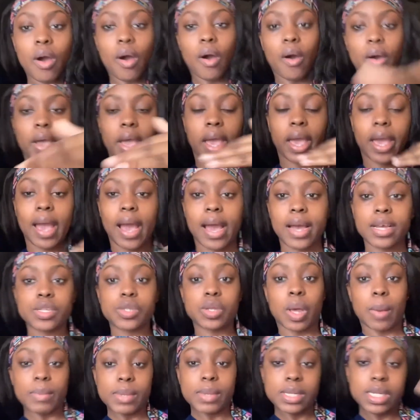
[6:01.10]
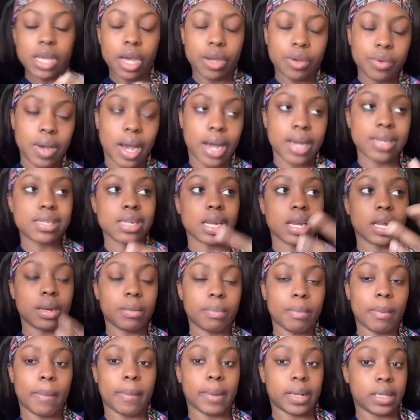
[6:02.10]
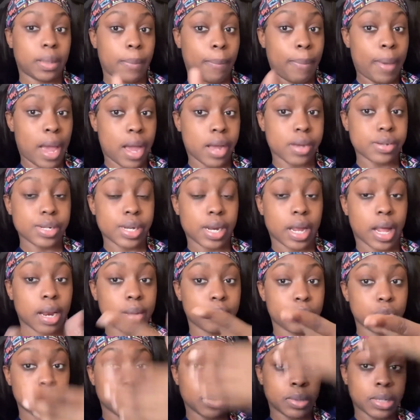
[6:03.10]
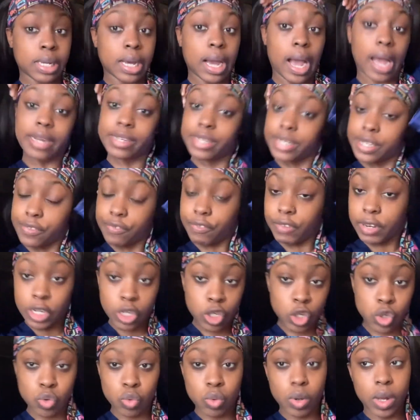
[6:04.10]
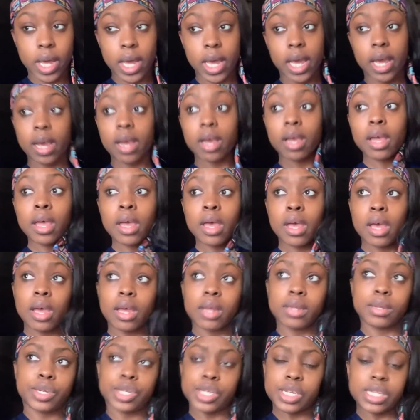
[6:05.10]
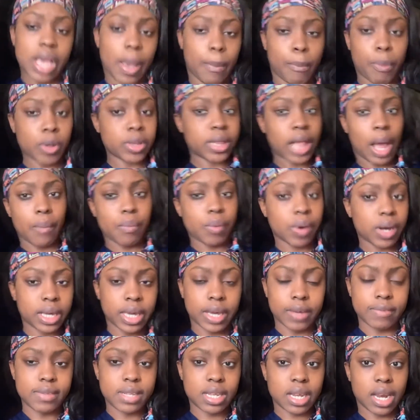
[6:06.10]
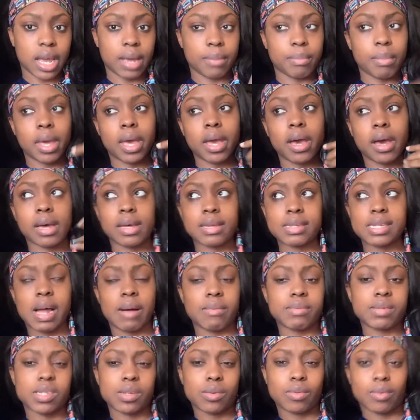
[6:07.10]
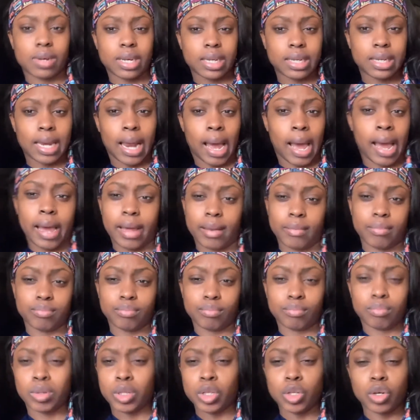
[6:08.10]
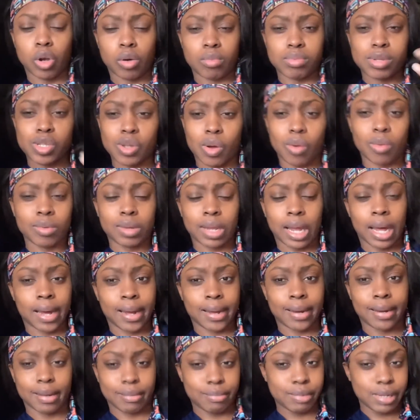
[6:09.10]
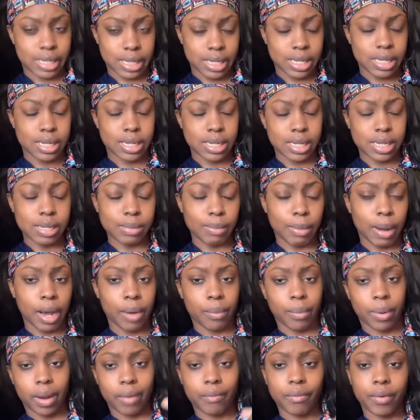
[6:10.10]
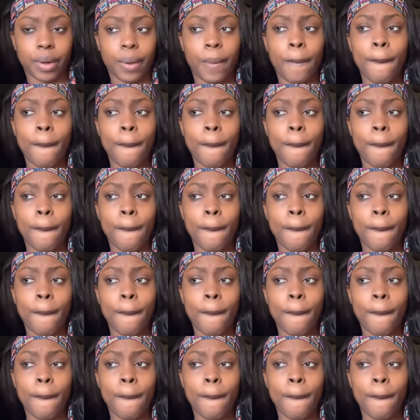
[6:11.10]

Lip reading: Okay, guys, so I'm going to tell you guys a little bit about the pageant that I'm doing. I just finished doing, I bought that one gift today because that was the one that, you know, it's online. It was easy to buy, whatever.